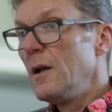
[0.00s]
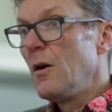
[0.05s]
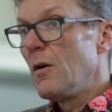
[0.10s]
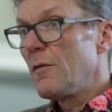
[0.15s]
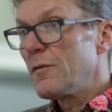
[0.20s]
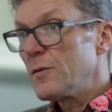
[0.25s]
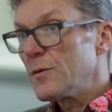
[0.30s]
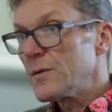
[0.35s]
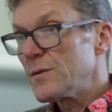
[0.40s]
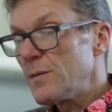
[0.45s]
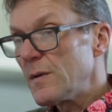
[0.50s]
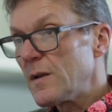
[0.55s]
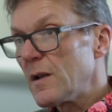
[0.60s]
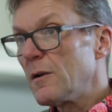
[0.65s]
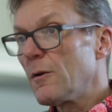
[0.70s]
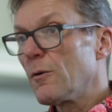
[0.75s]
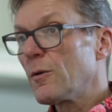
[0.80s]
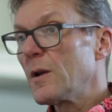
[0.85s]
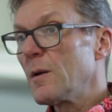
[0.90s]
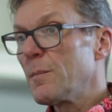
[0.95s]
Of course, with the
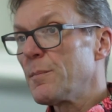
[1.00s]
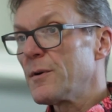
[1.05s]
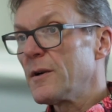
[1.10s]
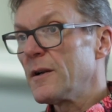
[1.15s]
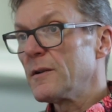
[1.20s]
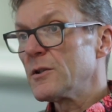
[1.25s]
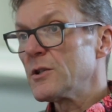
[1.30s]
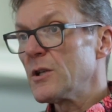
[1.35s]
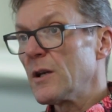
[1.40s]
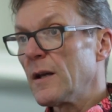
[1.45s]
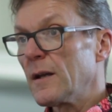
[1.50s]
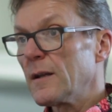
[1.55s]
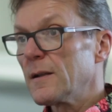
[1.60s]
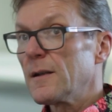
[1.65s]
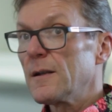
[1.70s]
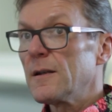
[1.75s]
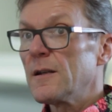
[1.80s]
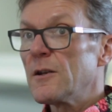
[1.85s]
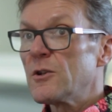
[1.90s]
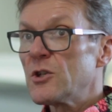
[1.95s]
Nokia
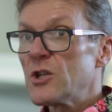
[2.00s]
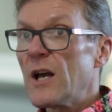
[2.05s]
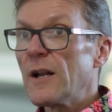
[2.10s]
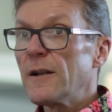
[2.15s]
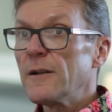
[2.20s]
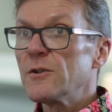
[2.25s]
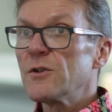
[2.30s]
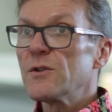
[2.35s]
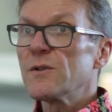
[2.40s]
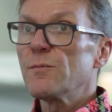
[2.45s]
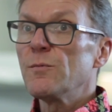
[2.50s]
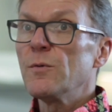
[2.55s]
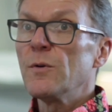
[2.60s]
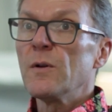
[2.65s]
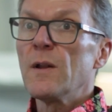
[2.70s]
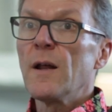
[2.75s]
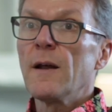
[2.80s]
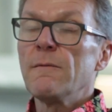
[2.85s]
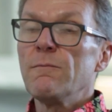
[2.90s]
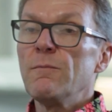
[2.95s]
project, the challenges were
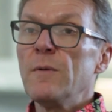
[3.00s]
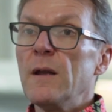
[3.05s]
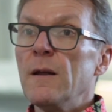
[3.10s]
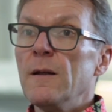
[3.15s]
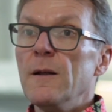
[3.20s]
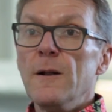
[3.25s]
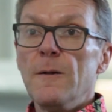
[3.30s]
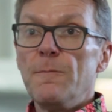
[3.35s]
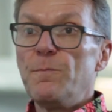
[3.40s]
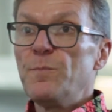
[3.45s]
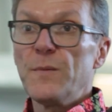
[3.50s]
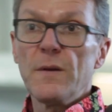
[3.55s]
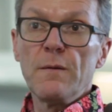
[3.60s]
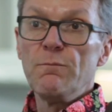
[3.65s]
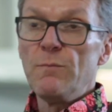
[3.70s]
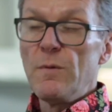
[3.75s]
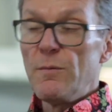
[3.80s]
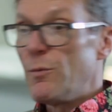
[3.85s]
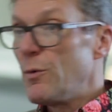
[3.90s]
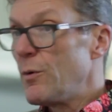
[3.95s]
that we
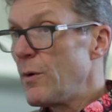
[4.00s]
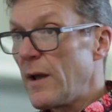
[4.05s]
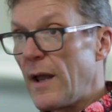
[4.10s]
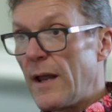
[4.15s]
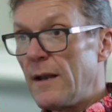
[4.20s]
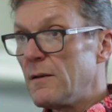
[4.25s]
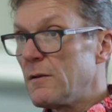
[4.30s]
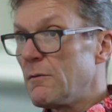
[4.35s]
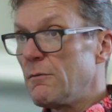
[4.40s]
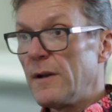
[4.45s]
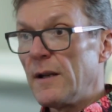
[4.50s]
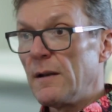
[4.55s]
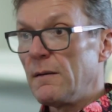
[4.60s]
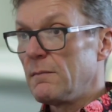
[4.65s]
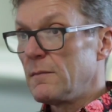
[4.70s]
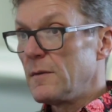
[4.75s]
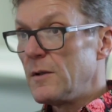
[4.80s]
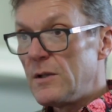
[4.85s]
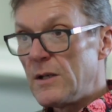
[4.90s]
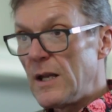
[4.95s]
we were
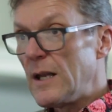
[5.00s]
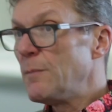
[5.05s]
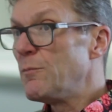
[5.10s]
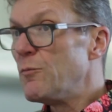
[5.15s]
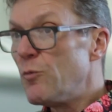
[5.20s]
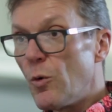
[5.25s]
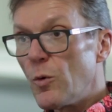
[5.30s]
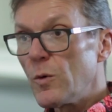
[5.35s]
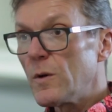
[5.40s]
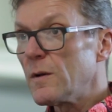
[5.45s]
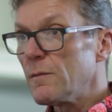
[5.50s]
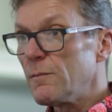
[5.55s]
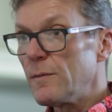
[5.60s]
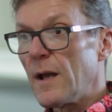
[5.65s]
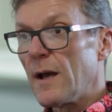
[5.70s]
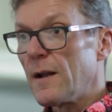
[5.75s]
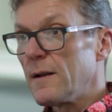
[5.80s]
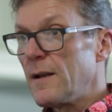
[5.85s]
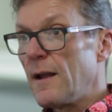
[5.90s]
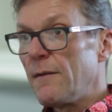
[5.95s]
entering deep water we
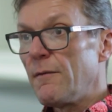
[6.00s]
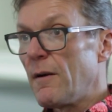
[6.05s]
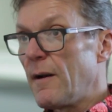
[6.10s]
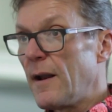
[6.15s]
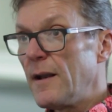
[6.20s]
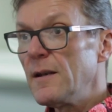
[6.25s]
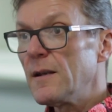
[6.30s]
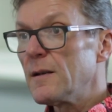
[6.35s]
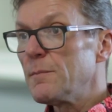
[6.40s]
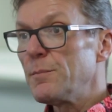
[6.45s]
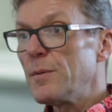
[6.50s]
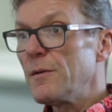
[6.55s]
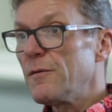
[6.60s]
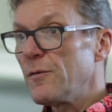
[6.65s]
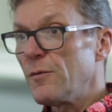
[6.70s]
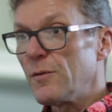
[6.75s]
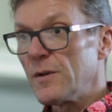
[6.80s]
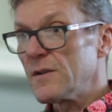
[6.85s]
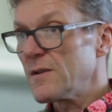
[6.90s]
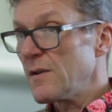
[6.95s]
had never entered
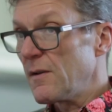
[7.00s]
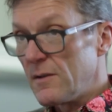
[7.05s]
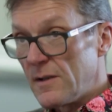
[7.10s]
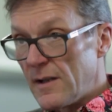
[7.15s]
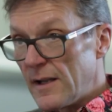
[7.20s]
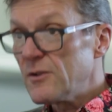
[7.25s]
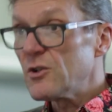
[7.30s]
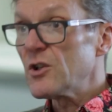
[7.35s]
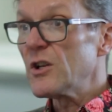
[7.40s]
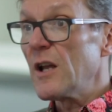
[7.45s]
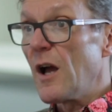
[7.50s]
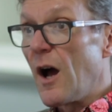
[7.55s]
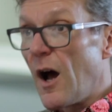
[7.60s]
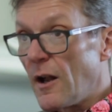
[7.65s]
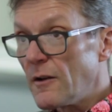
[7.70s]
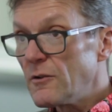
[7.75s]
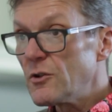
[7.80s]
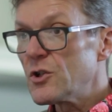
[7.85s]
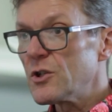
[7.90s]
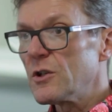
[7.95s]
before. It's literally
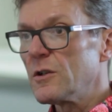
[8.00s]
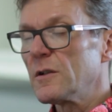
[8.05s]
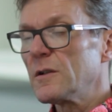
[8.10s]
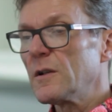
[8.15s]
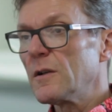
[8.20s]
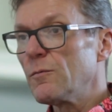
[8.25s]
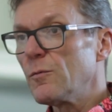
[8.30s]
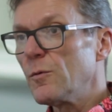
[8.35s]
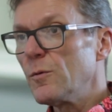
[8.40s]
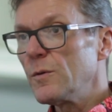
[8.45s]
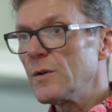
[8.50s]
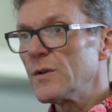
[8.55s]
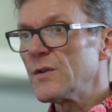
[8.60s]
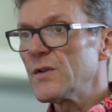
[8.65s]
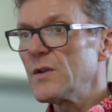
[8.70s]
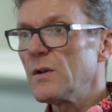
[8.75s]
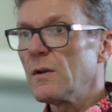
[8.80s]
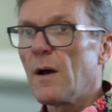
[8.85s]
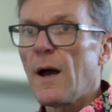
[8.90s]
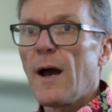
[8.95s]
uncharted
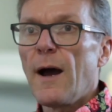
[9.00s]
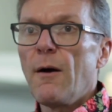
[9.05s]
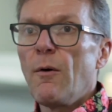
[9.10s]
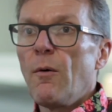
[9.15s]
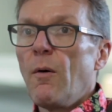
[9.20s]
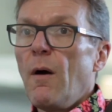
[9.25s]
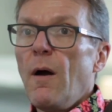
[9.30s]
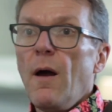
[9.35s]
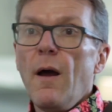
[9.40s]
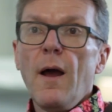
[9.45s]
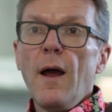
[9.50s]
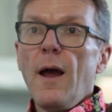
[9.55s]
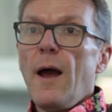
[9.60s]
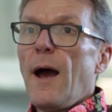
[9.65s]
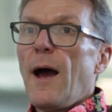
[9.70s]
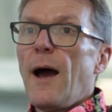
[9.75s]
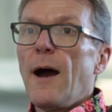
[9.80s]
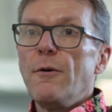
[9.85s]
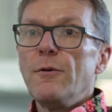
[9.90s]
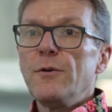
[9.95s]
waters. You know how
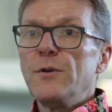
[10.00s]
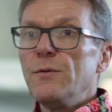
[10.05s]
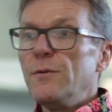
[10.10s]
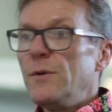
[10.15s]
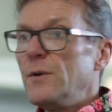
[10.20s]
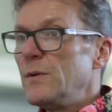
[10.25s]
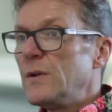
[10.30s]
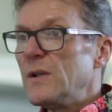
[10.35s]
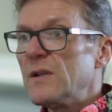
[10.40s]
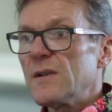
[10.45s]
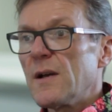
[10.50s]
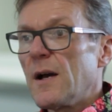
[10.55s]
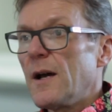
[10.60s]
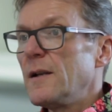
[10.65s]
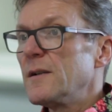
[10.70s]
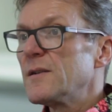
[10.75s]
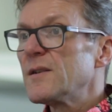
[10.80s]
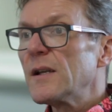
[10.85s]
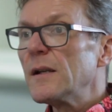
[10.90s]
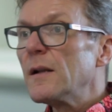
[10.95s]
how do you design
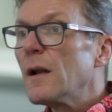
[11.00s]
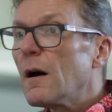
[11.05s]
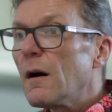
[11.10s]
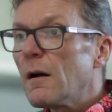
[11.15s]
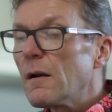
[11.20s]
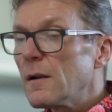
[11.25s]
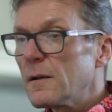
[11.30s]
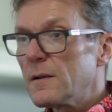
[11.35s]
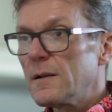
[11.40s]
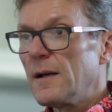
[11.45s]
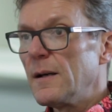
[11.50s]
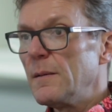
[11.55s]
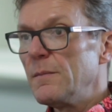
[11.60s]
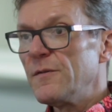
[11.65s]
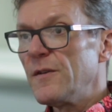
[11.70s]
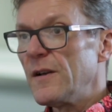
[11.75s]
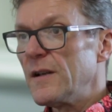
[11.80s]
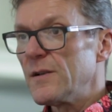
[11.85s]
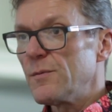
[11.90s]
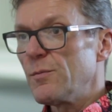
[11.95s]
a Sinhala
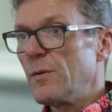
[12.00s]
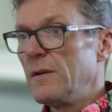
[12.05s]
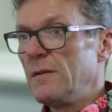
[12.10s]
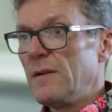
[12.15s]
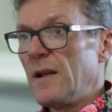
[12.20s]
typeface when